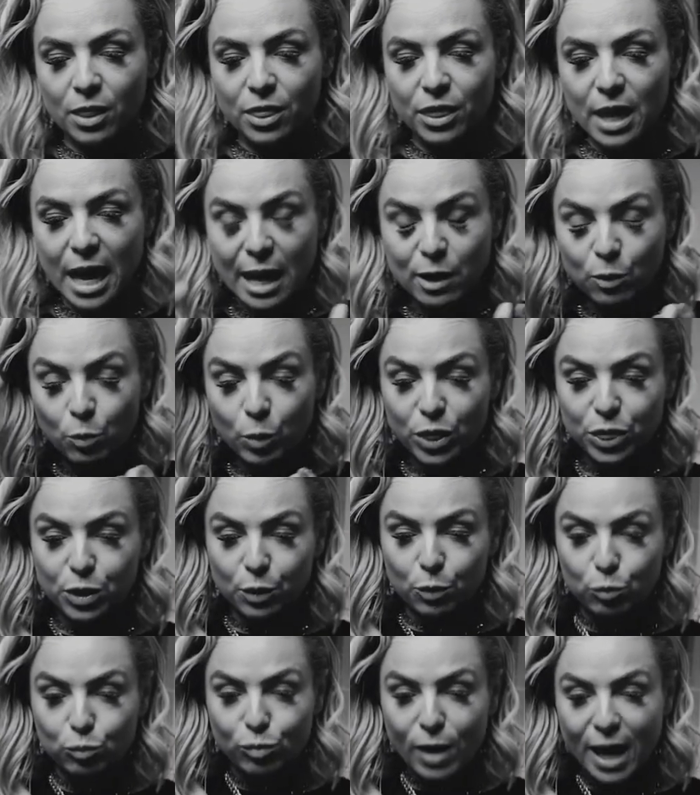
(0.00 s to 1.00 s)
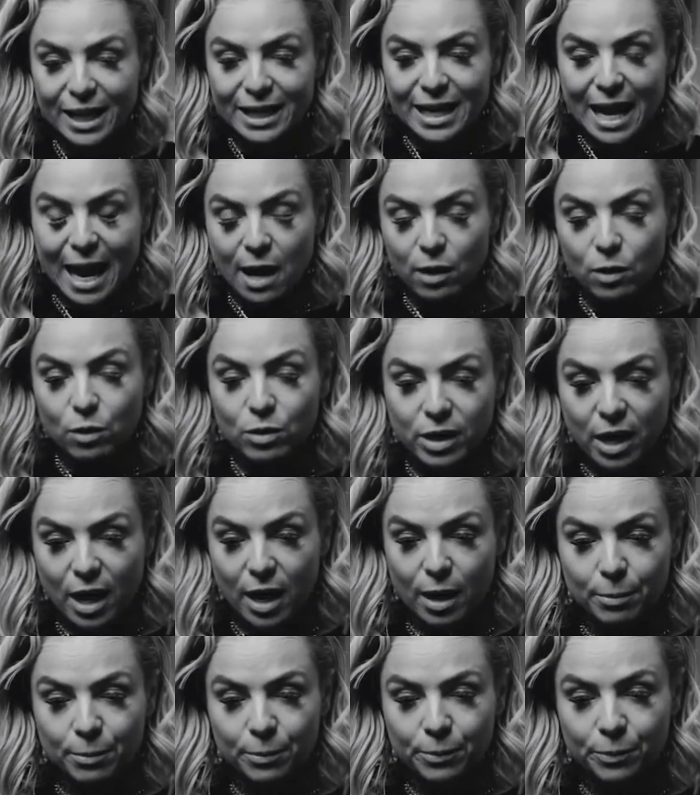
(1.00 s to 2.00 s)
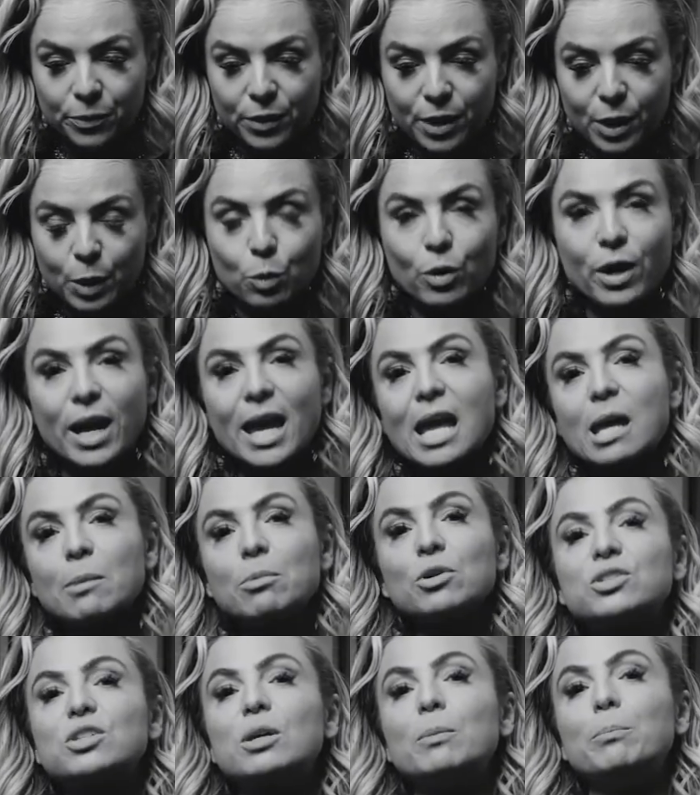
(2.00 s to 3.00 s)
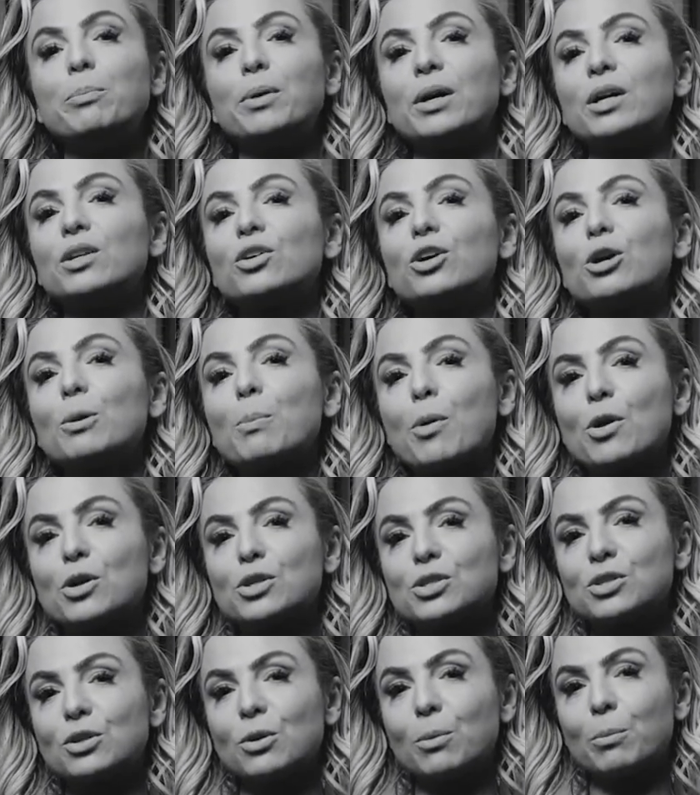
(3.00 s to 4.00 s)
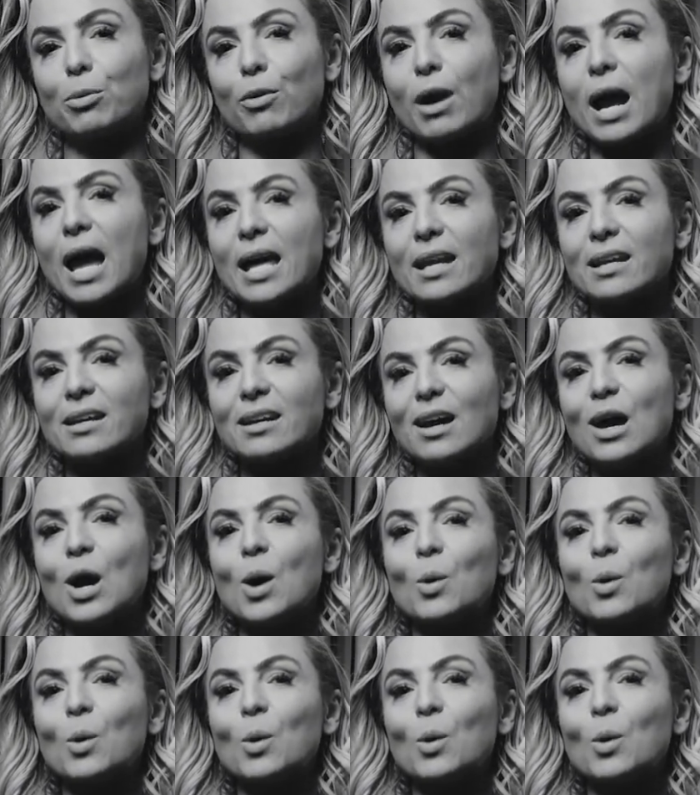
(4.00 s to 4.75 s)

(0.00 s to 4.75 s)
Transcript: and with the right outcome, we're able to build her personal brand.